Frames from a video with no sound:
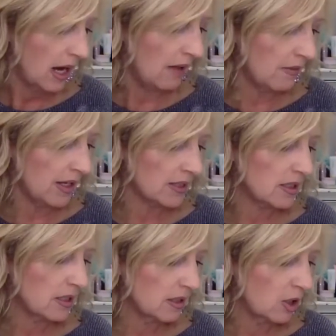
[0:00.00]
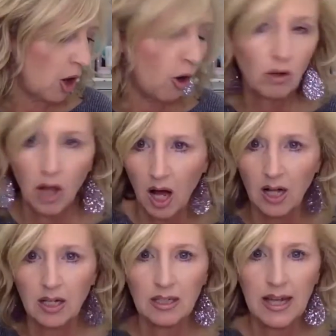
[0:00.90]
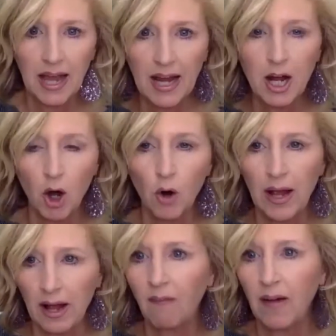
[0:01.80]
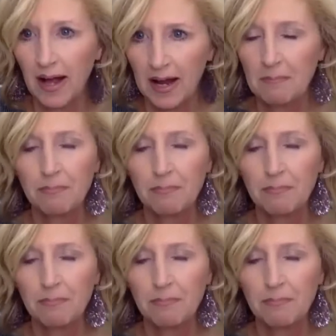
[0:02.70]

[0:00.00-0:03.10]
and then it's cola, KOLA.